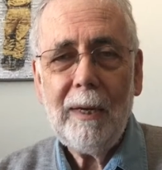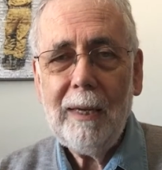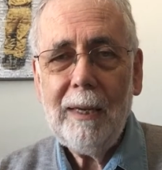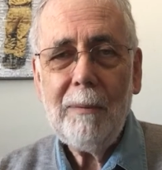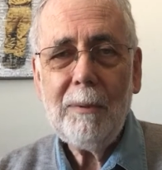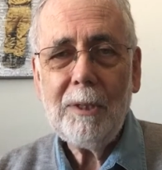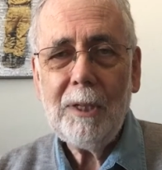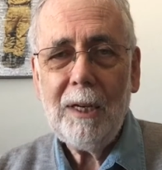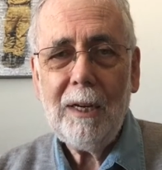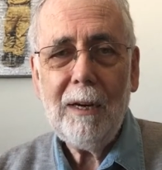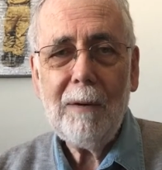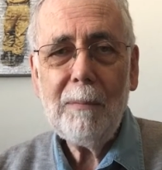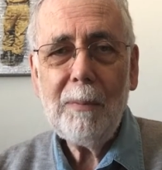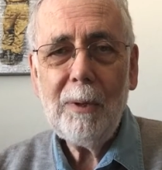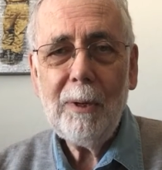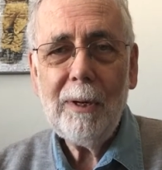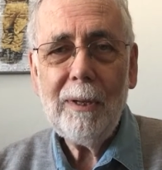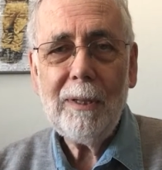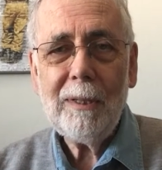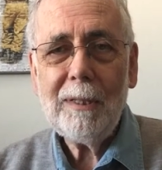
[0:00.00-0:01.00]
He was a young
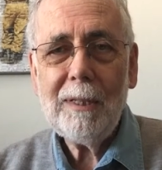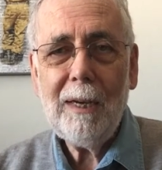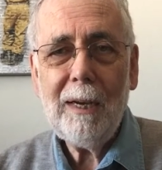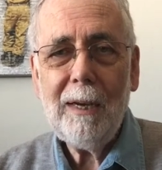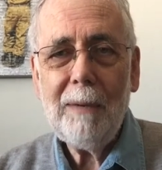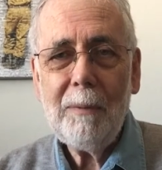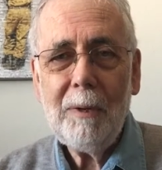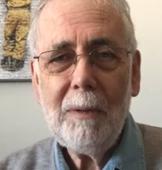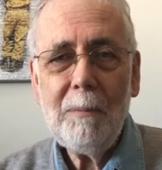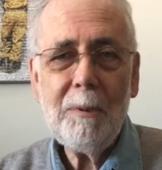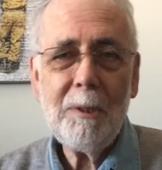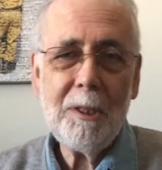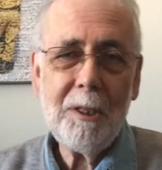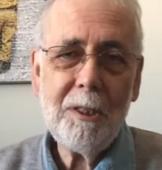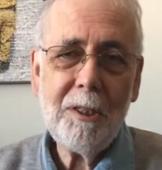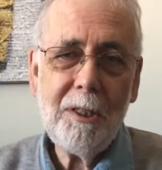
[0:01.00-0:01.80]
boy at the time. He was a